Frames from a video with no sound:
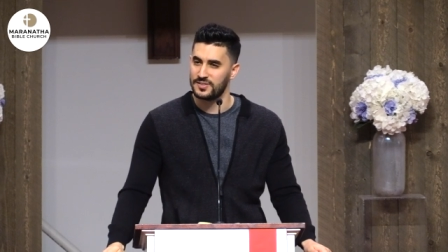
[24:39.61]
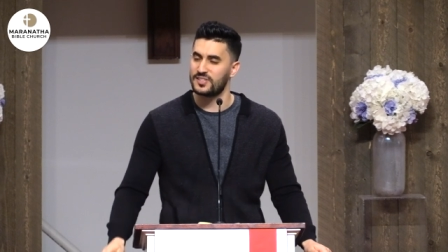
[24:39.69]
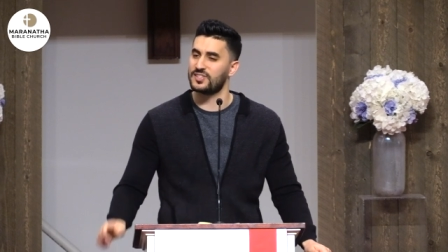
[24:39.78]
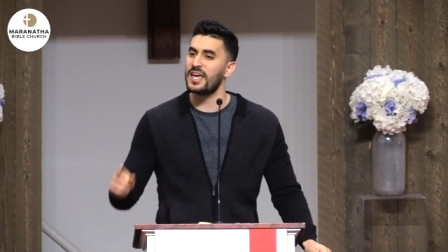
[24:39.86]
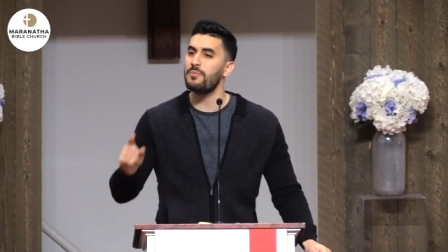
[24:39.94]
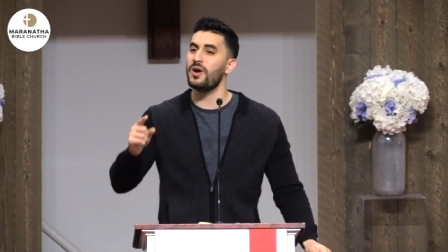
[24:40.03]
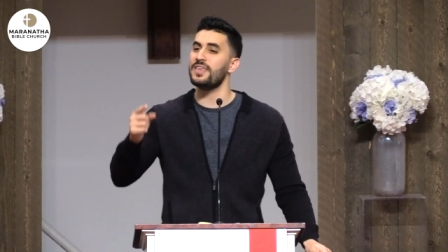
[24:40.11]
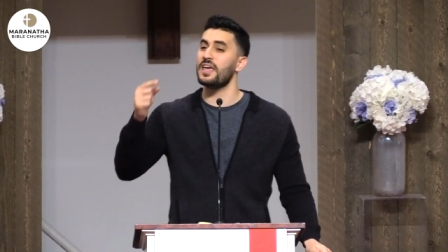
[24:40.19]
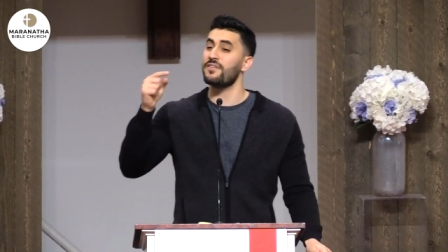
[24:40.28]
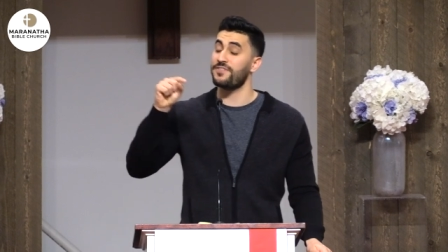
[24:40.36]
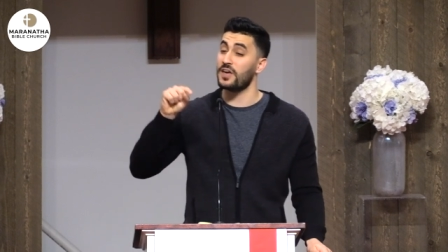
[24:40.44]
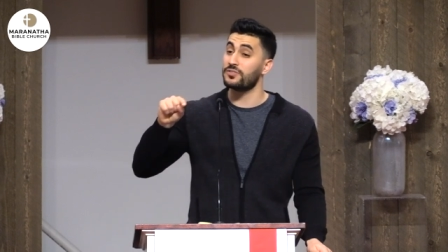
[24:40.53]
The same way
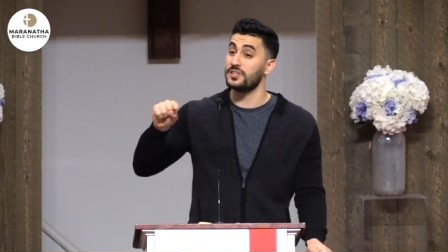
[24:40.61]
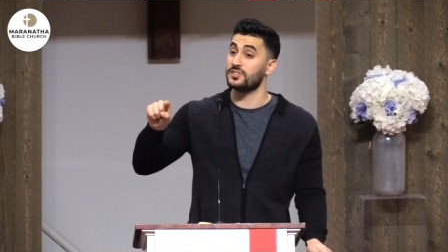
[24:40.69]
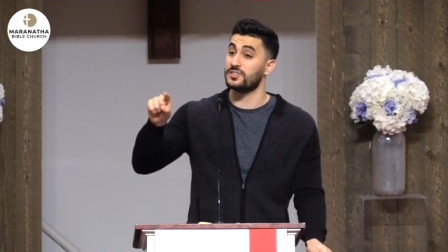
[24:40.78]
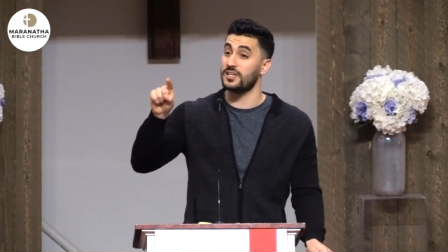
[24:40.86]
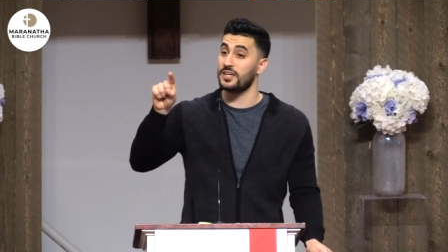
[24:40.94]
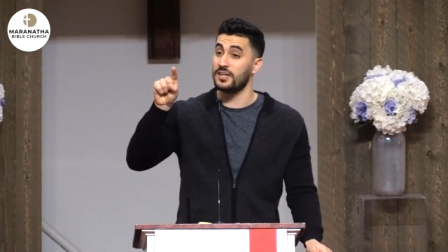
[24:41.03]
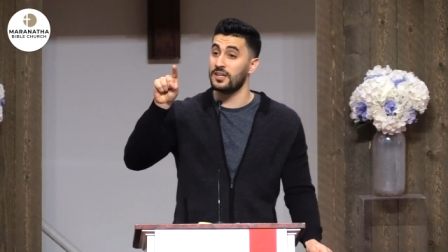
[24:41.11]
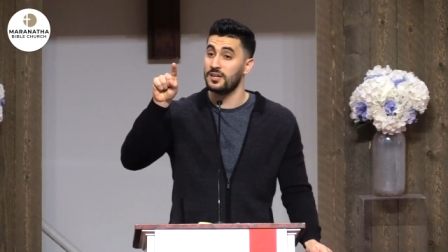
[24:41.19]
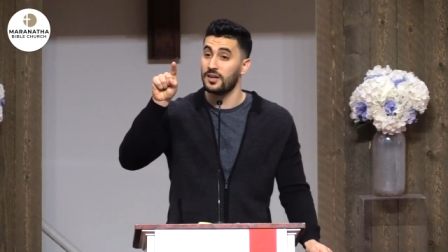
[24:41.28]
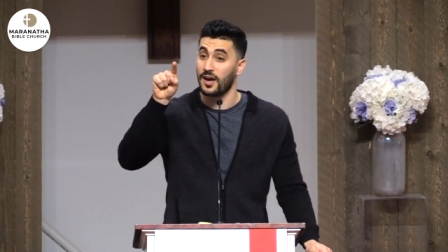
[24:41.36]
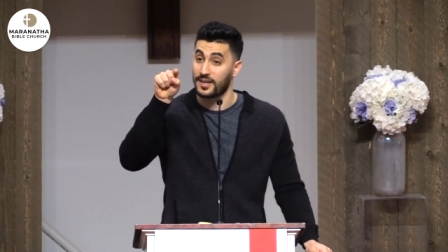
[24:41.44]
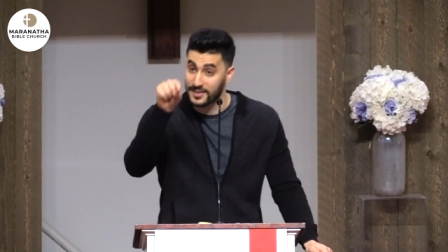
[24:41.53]
they fail to
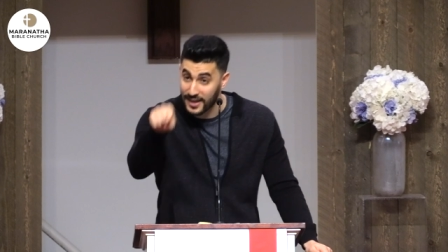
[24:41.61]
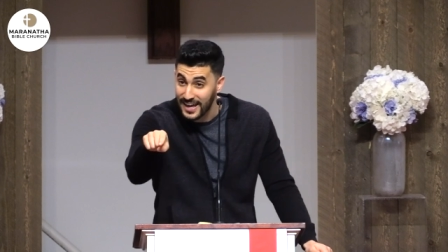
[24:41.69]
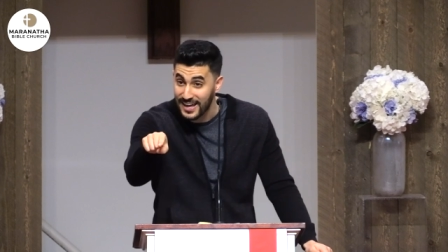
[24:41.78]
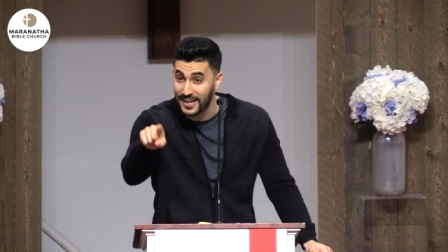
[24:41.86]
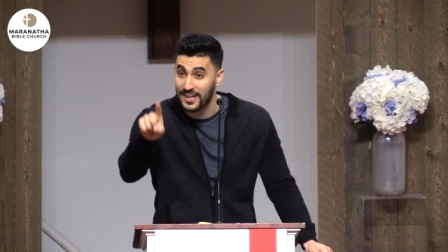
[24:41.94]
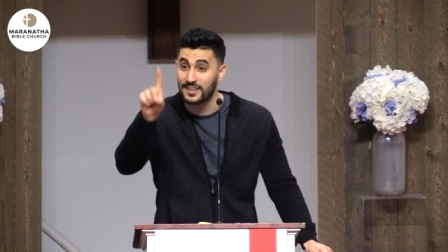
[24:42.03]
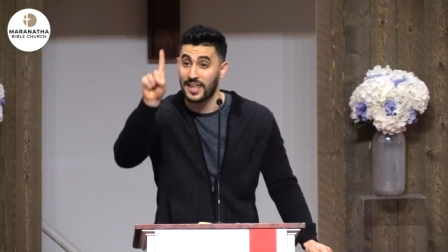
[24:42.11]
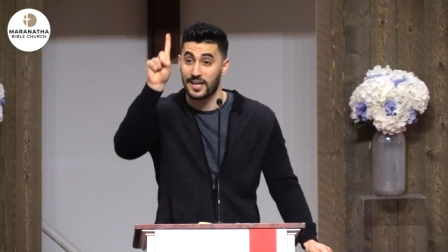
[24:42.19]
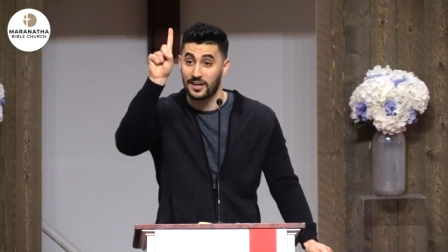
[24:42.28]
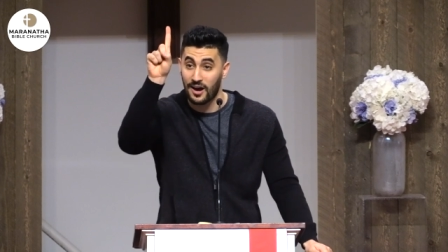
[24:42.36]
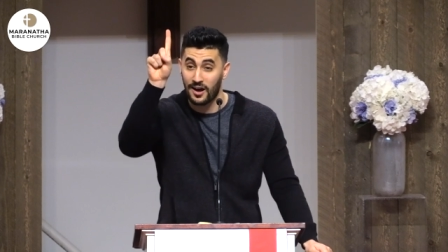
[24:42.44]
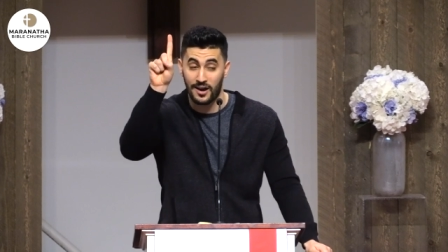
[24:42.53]
see a king
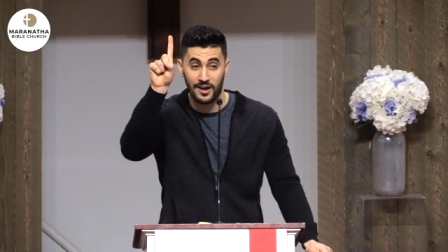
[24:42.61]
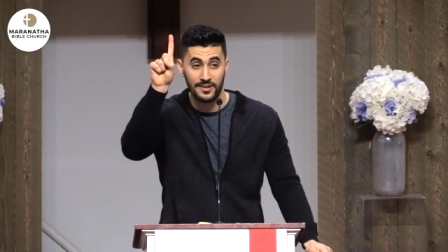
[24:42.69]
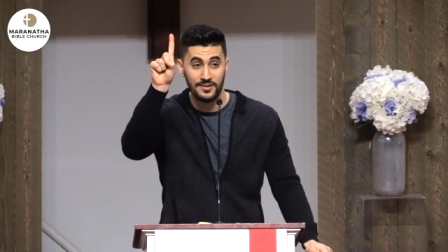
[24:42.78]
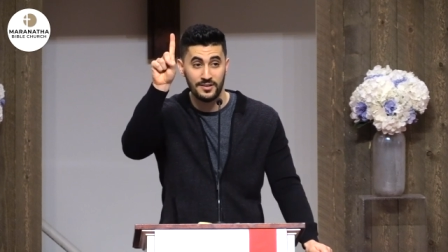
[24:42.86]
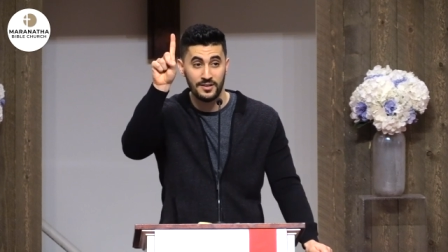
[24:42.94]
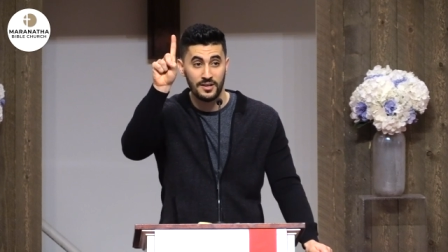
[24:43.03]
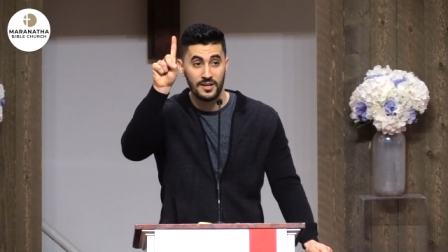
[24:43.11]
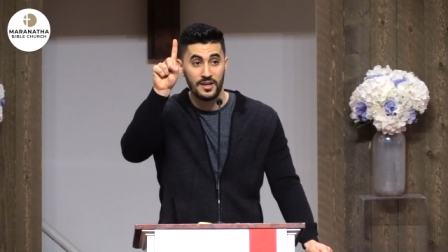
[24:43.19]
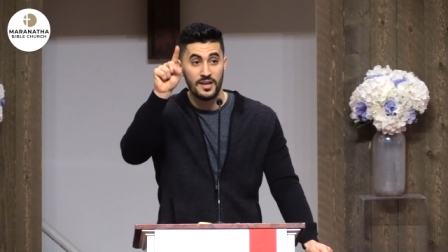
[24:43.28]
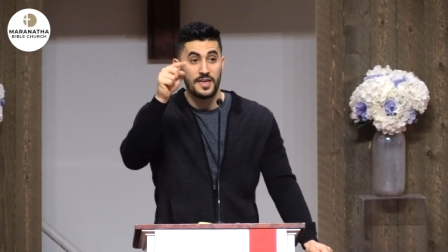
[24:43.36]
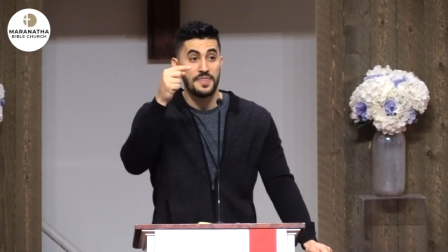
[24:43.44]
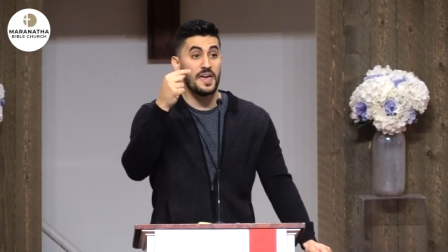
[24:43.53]
like God,
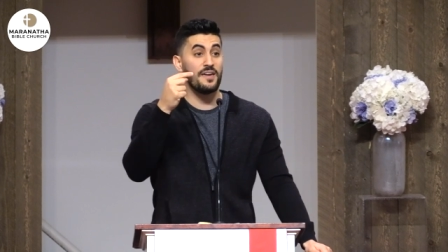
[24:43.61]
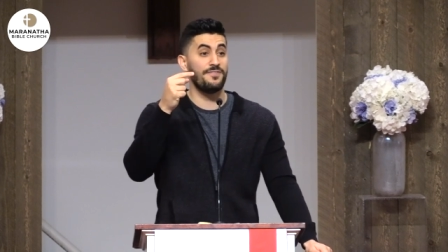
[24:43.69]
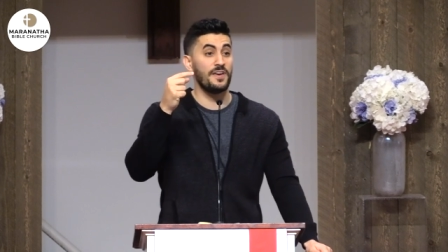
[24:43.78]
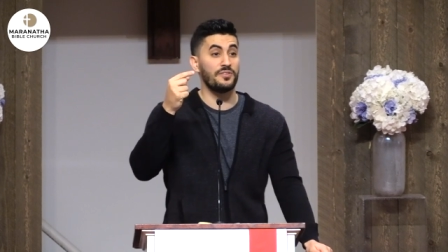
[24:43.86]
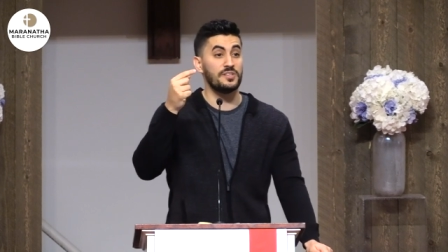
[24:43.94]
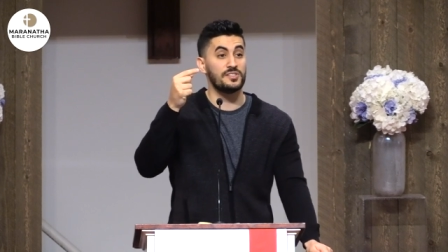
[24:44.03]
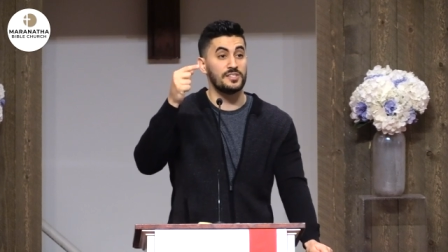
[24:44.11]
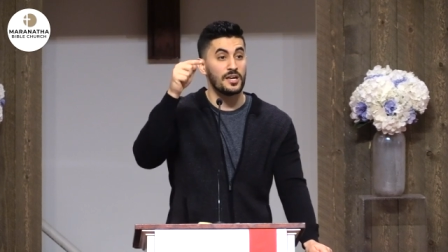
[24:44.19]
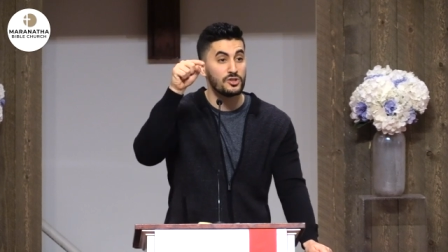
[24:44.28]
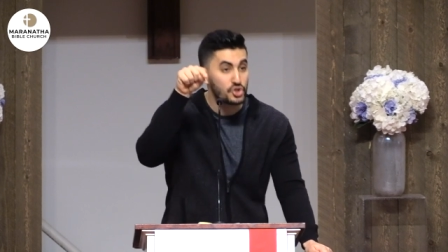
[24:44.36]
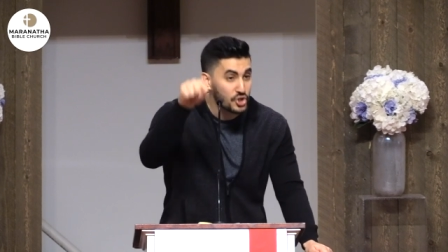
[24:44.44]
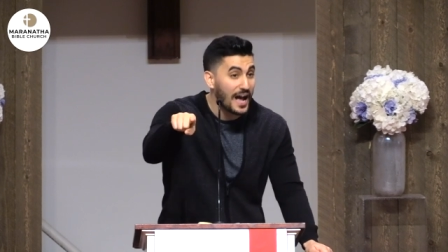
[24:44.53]
they fail to see
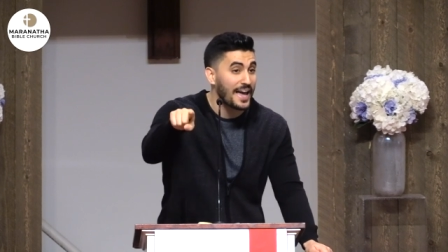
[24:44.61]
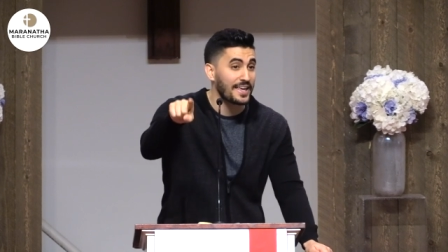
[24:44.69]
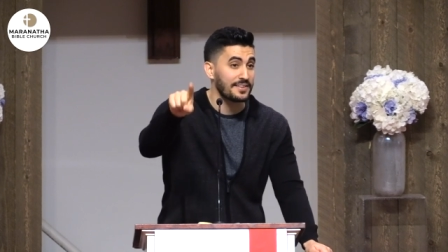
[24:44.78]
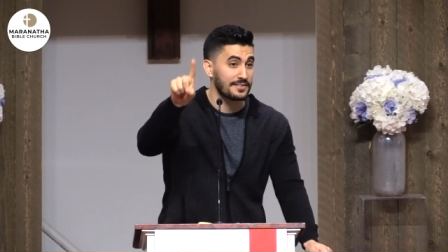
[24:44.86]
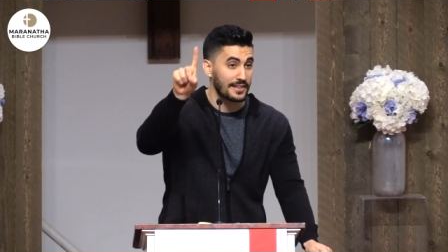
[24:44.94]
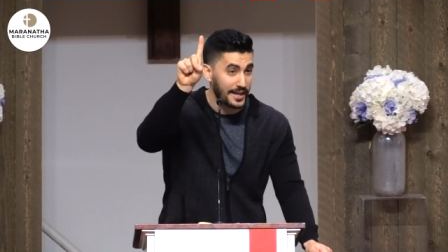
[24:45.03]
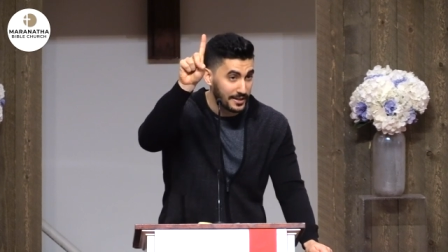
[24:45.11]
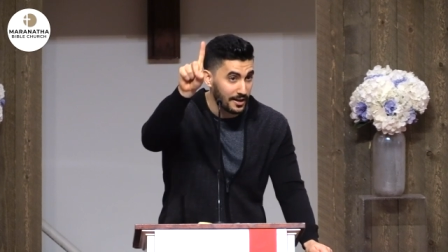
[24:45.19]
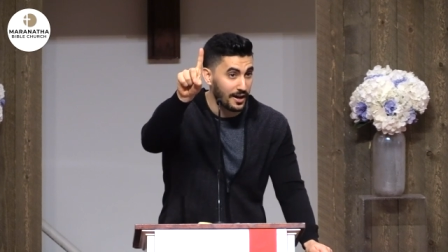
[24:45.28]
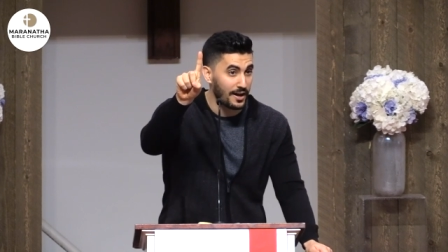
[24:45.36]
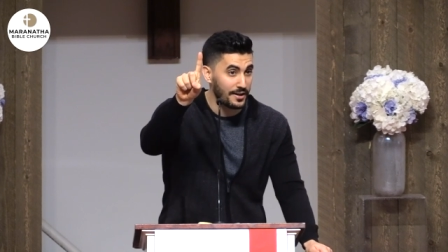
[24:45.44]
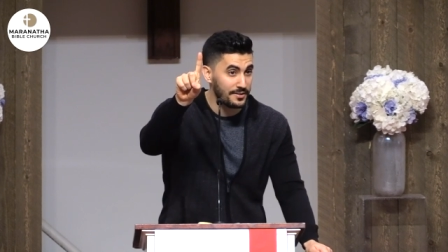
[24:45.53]
a giant like
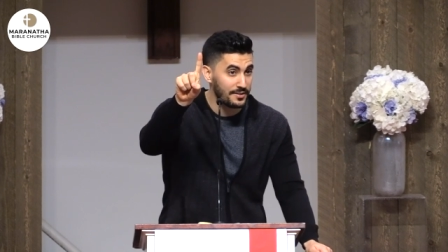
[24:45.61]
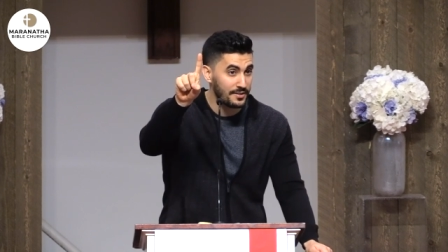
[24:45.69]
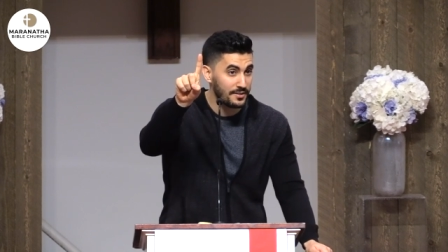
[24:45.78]
God.